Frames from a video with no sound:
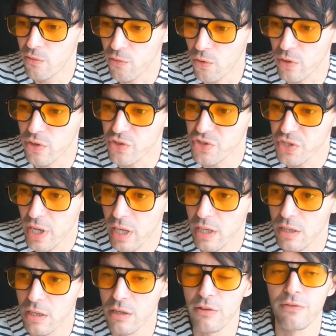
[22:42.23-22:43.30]
for the
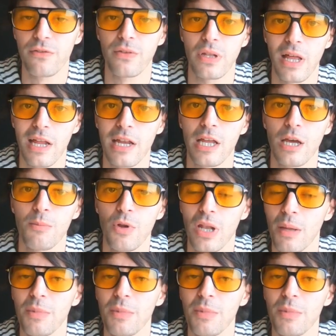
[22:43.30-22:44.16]
sake of letting him know,